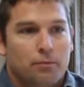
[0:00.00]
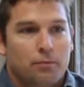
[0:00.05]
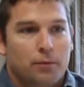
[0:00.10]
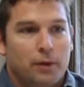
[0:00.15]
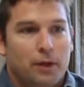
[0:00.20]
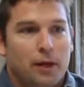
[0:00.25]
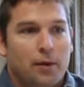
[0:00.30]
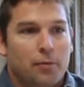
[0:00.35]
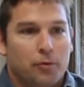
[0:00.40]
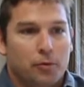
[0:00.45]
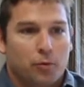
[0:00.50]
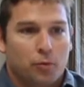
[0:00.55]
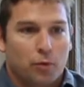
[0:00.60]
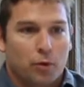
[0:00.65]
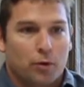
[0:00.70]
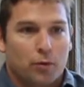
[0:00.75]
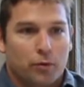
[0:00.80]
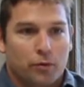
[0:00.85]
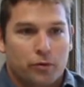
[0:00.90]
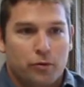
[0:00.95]
being able to
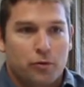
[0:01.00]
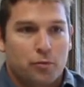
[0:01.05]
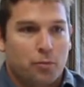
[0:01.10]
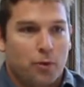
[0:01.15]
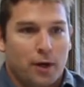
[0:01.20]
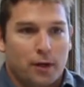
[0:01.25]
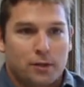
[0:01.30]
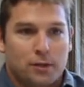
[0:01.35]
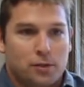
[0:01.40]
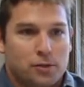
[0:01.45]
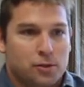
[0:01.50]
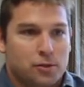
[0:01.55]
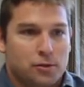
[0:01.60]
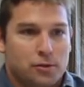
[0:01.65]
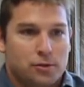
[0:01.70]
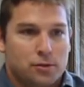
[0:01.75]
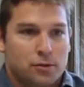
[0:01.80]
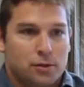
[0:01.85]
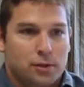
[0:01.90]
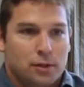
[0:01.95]
work with new
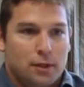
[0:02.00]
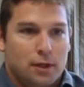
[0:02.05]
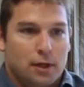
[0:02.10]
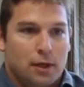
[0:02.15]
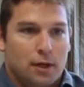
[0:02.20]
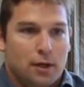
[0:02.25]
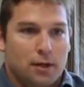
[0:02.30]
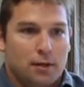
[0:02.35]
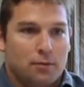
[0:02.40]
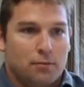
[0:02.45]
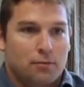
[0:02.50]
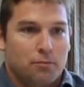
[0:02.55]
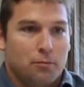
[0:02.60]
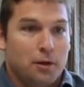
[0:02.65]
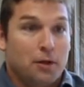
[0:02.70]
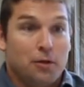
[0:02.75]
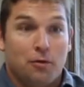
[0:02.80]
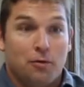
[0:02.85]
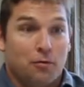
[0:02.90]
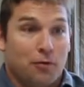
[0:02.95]
practitioners and
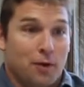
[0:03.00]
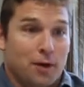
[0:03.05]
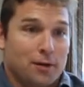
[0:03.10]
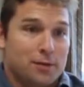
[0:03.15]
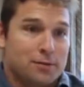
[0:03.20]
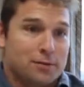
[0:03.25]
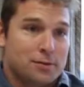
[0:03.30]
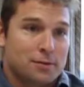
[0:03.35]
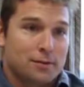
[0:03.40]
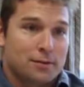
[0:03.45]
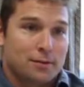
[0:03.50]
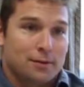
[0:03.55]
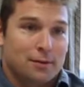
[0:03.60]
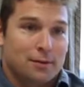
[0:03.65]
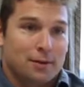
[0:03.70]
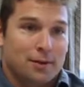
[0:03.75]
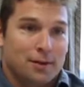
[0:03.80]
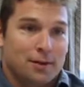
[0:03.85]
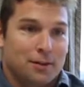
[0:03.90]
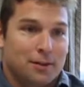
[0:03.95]
meet new friends
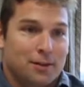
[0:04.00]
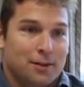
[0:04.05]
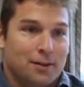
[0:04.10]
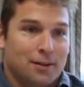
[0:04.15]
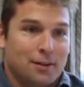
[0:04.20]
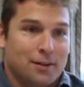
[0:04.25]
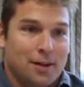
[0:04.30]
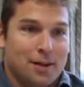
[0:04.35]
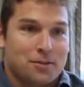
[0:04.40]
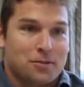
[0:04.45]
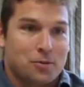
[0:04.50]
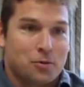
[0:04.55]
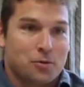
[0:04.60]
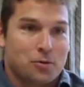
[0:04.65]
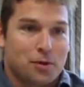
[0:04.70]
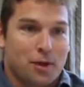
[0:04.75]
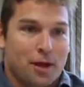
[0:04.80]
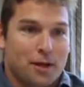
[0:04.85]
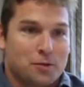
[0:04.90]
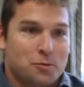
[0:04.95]
and get in that
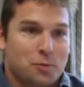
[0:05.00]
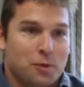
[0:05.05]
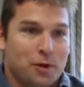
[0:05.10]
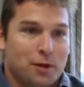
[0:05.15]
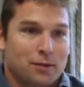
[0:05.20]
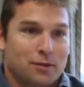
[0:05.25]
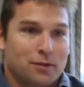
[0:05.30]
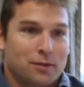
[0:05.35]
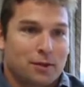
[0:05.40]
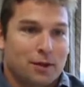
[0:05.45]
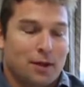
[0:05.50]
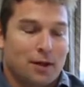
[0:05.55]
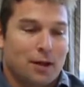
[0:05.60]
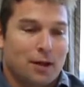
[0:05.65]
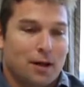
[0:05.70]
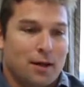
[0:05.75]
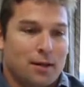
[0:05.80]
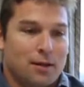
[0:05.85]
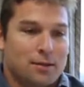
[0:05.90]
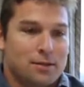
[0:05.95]
social aspect
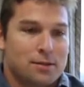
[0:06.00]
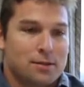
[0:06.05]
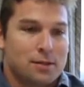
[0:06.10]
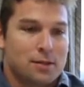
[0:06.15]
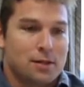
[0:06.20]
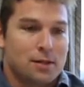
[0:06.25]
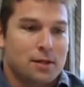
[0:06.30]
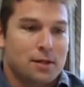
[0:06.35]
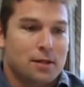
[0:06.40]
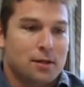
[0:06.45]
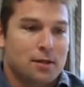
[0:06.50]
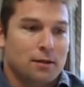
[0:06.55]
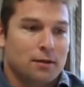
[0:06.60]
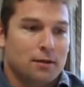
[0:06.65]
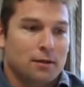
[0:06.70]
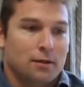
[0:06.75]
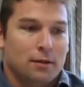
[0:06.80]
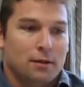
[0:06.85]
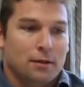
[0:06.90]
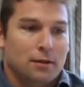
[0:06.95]
and see
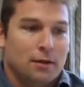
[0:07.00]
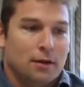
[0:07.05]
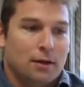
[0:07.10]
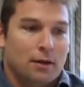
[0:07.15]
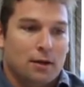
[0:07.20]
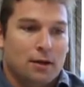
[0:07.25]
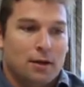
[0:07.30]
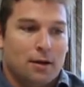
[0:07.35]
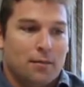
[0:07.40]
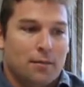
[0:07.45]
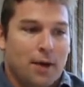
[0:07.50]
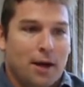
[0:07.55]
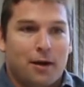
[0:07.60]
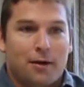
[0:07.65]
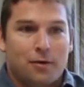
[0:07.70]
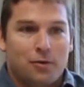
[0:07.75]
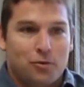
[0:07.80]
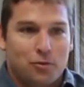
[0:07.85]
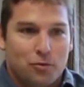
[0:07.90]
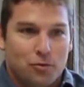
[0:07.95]
um, how
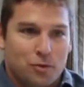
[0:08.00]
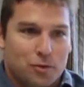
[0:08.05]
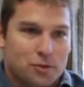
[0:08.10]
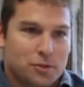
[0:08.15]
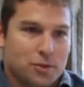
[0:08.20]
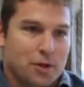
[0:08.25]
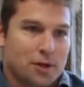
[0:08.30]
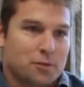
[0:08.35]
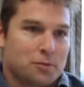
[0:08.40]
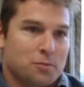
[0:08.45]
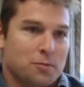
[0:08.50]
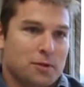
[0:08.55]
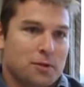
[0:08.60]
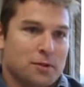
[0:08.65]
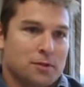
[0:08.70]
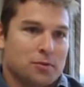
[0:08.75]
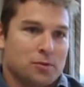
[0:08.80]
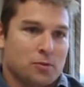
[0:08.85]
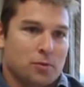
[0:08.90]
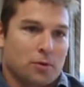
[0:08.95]
to do new
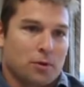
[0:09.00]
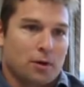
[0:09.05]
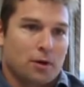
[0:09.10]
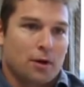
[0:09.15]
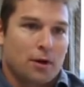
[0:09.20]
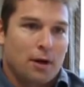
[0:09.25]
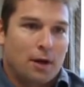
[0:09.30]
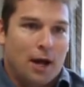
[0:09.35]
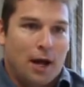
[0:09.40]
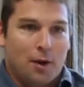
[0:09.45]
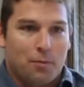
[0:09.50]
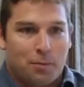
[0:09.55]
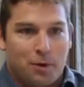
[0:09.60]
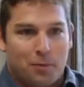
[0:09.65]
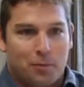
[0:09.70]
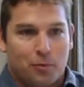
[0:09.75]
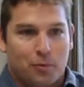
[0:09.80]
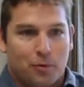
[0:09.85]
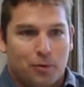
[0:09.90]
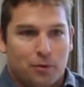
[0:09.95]
adjustments or how
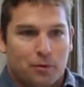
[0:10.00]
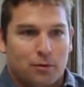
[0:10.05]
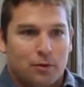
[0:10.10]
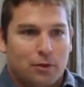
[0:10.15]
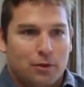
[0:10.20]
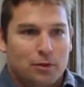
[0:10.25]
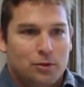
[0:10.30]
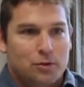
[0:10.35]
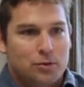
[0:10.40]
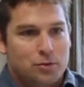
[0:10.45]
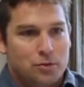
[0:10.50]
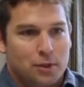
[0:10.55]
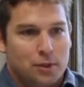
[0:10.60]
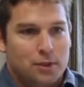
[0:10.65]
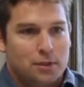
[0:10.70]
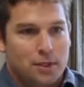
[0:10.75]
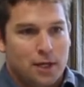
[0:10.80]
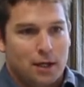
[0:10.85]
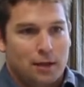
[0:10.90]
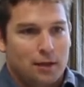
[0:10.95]
people are using
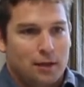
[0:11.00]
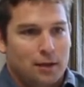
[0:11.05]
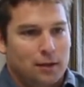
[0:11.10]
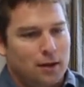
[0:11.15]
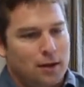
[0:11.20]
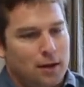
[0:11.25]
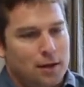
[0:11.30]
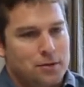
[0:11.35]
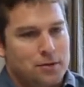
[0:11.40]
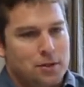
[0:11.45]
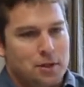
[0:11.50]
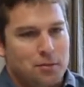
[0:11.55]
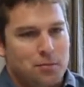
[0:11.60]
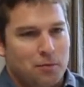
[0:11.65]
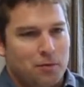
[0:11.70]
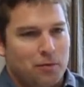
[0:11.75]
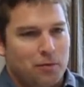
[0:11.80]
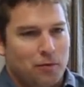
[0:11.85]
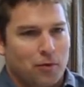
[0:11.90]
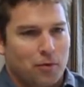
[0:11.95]
a technique that I'd seen
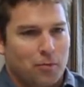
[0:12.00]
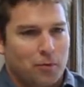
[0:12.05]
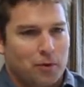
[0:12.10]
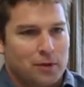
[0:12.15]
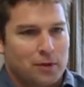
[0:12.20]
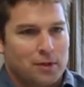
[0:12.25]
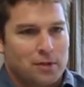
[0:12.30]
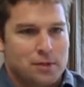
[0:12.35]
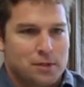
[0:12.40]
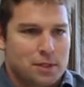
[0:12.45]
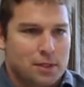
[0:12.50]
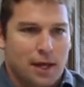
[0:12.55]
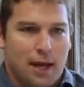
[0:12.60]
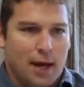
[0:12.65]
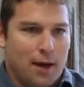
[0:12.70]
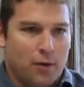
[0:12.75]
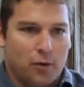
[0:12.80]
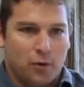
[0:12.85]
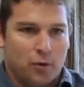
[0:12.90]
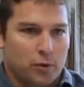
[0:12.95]
before but didn't see
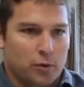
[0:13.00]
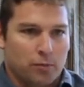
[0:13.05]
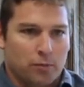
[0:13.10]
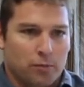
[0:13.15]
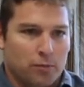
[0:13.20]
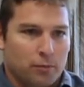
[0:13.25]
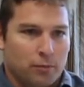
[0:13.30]
how it would